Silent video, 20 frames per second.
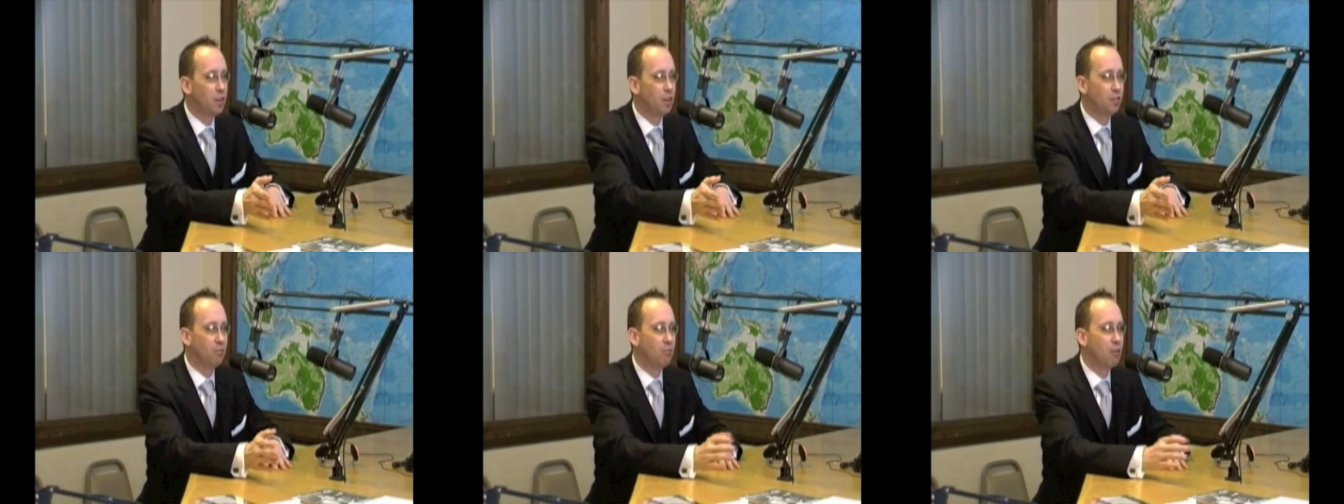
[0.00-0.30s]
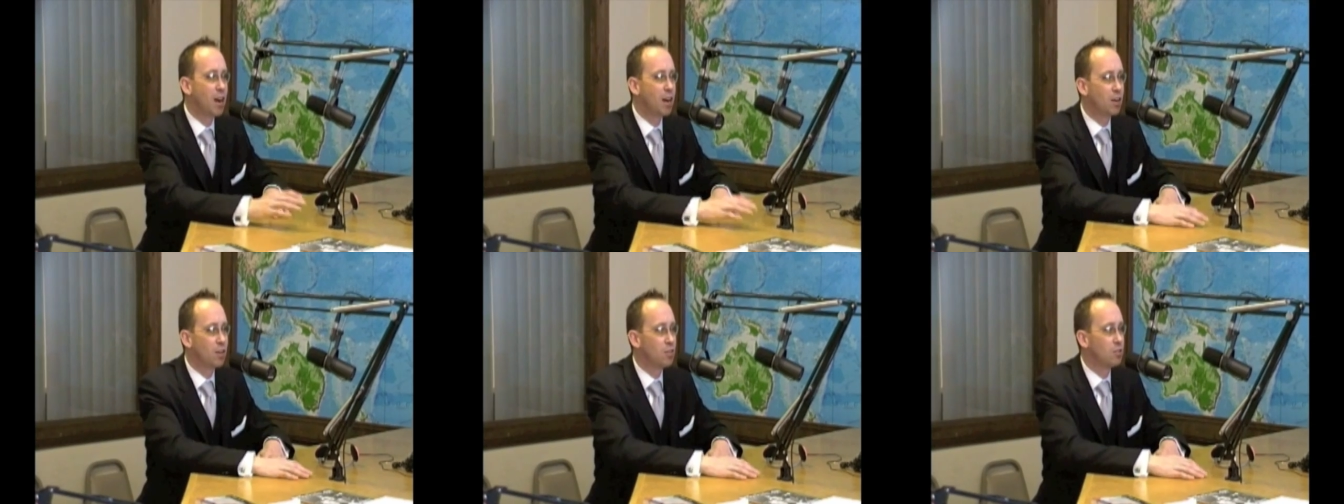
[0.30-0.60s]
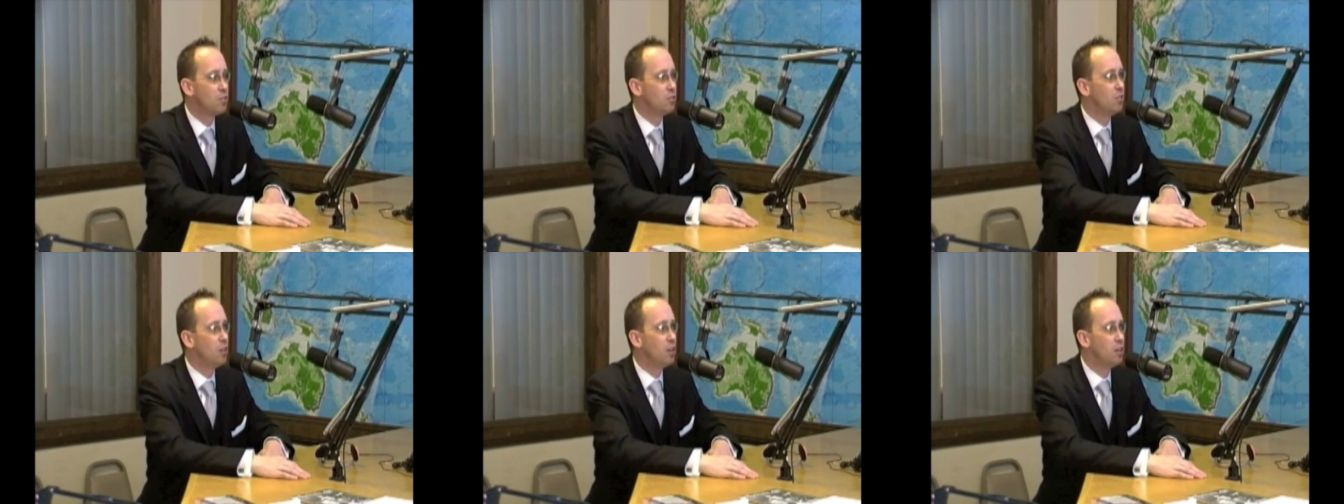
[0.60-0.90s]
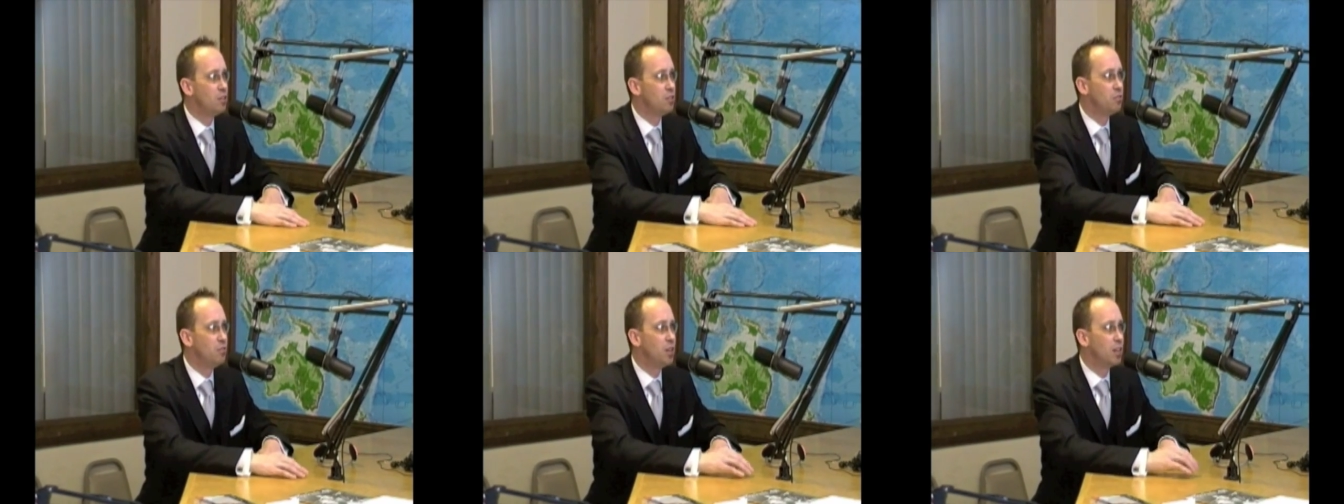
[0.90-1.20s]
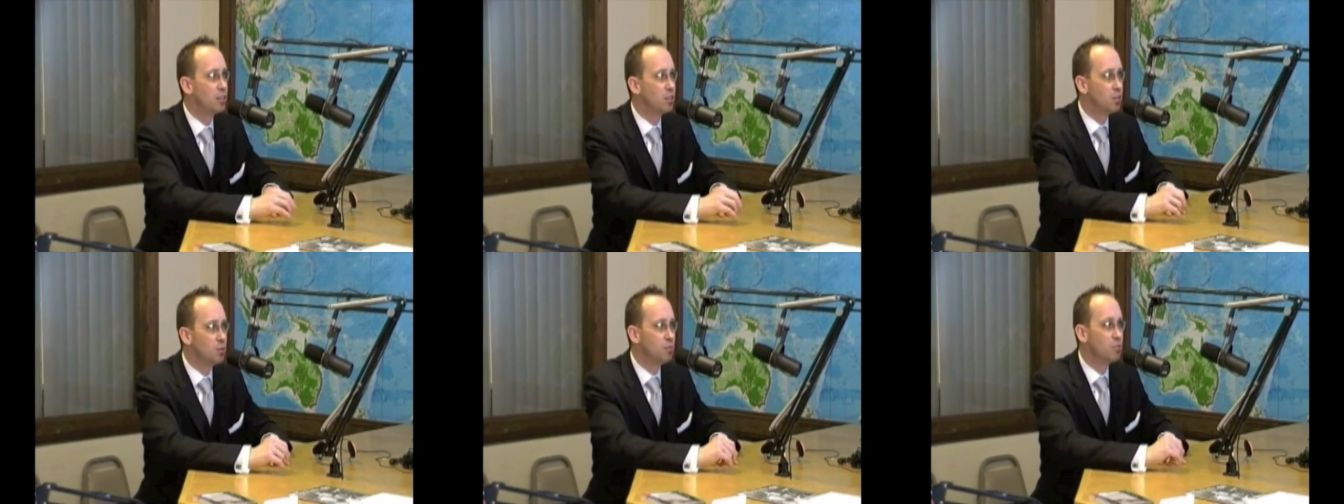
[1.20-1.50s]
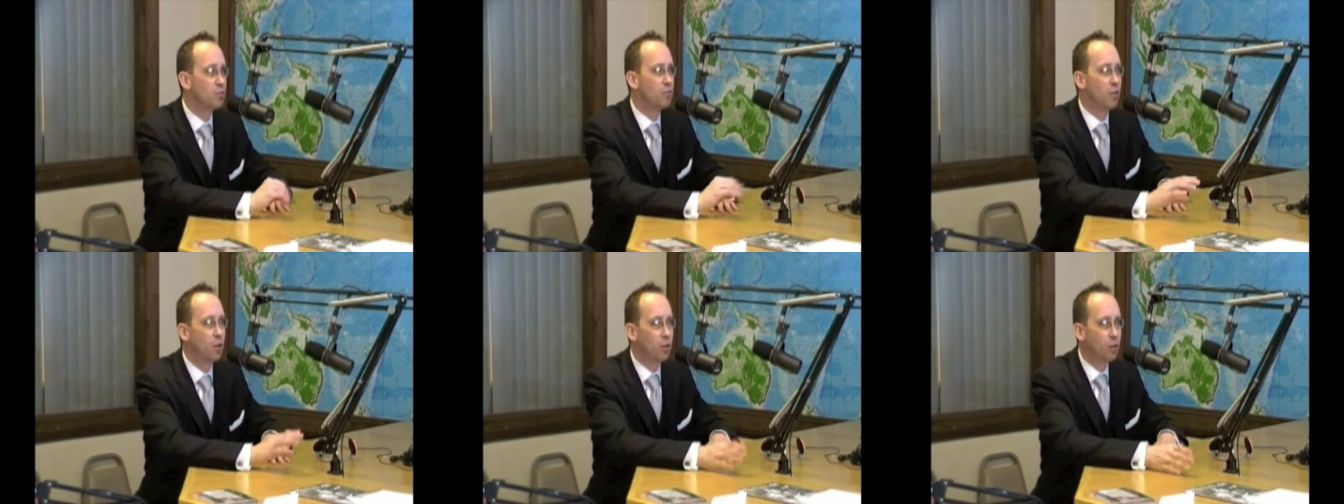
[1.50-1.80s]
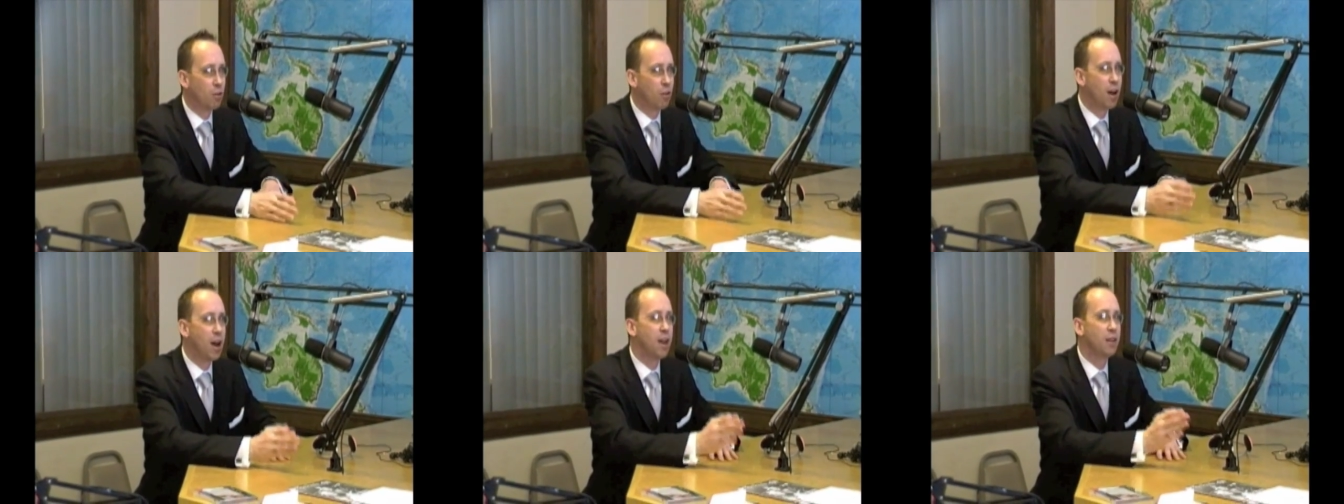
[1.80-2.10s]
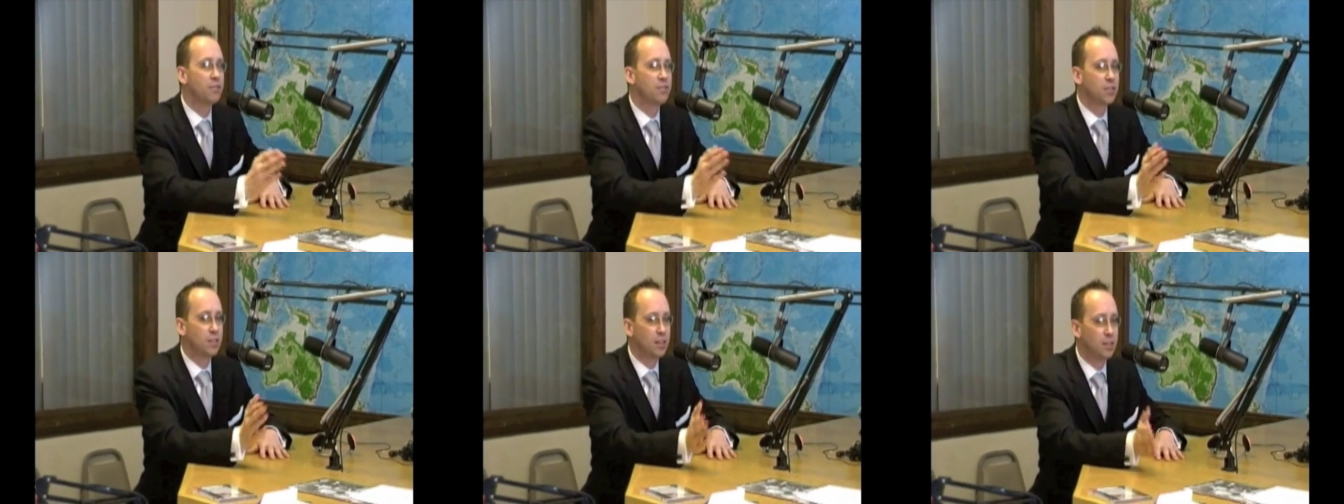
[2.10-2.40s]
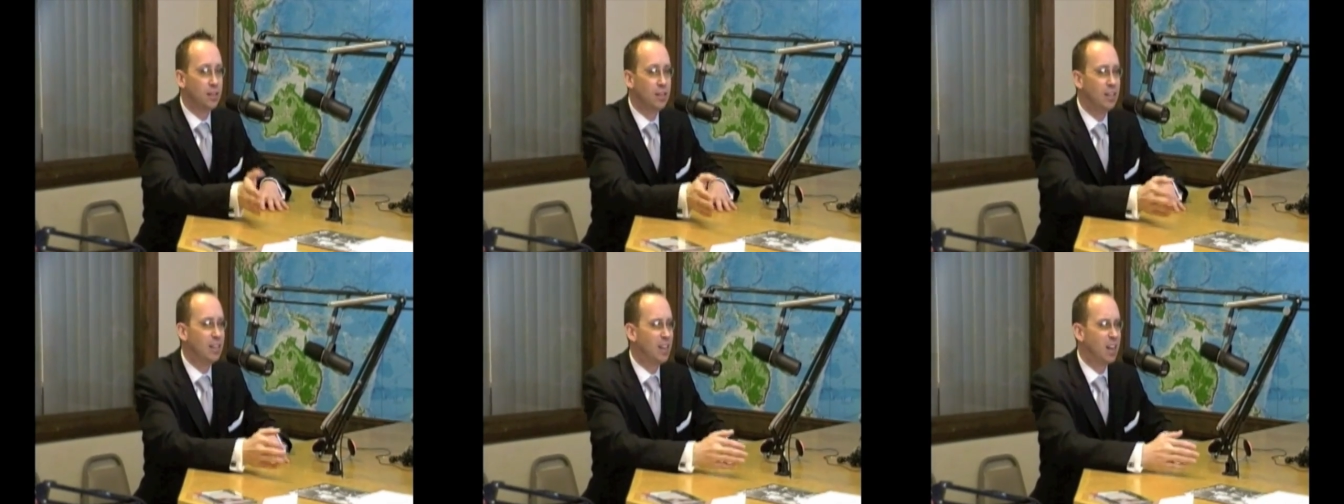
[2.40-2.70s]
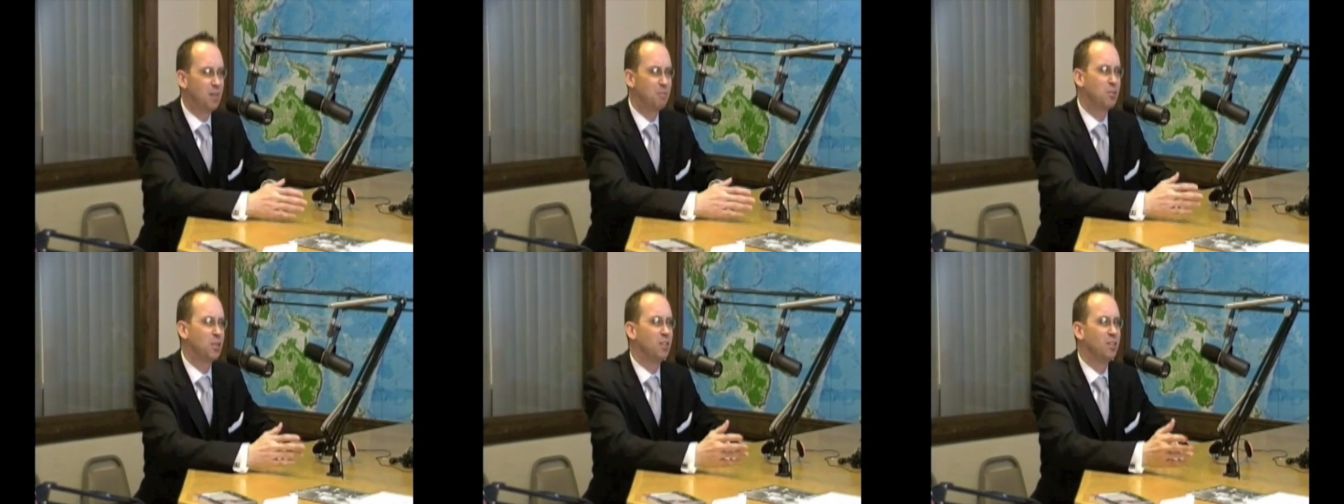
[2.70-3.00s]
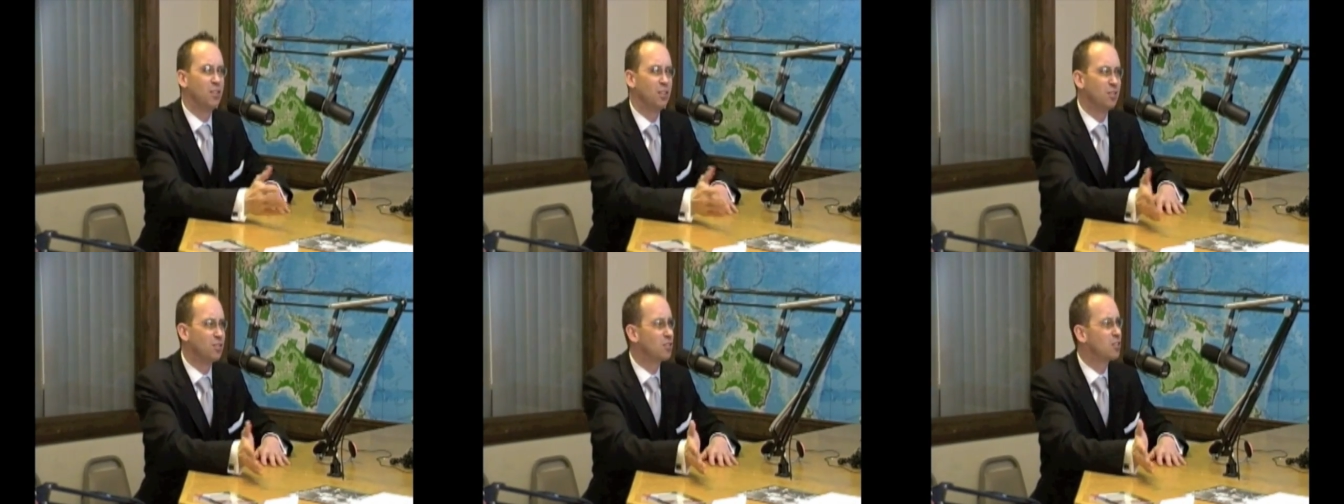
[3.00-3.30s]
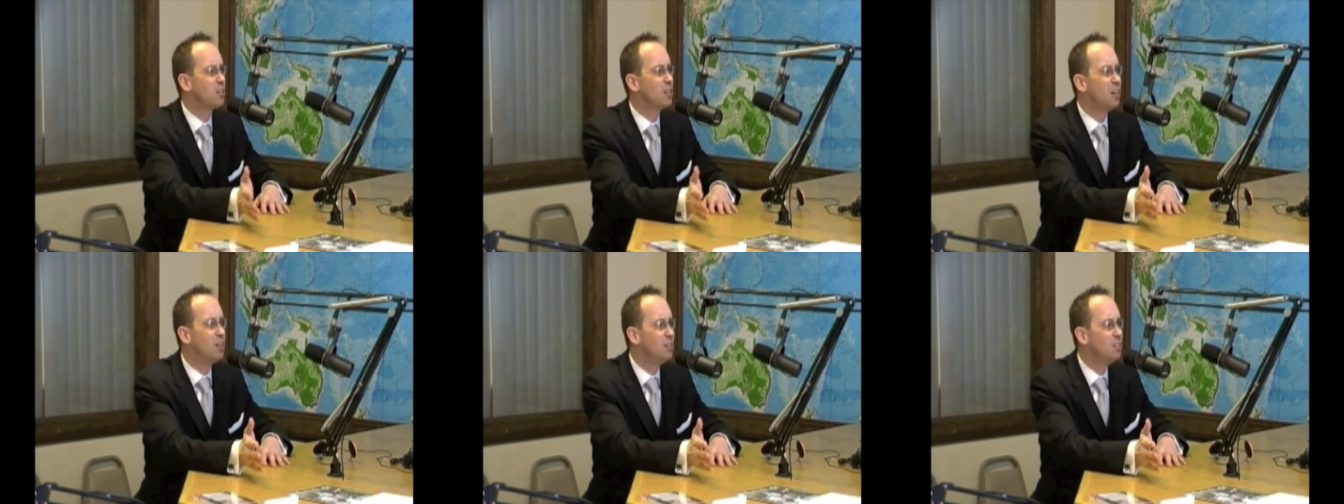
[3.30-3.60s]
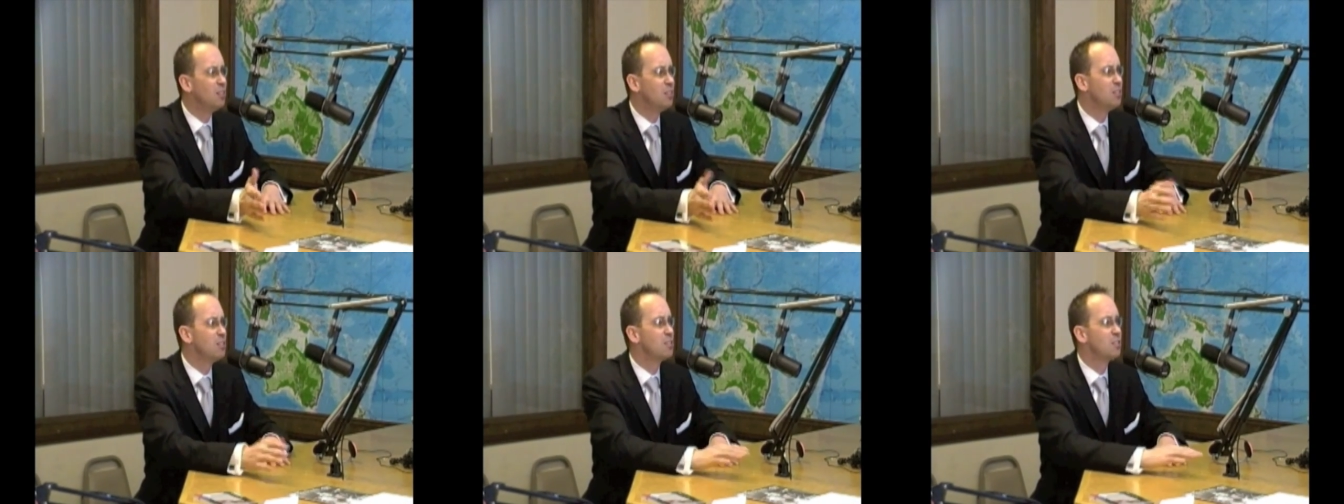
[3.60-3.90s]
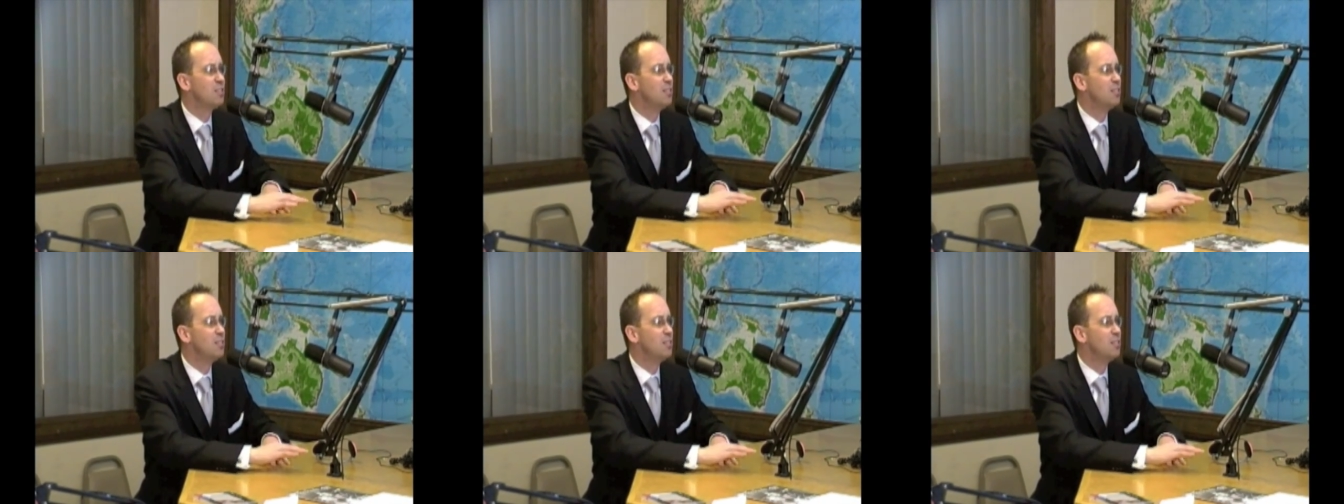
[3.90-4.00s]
records of all his victims' photographs, and he kept all their skulls,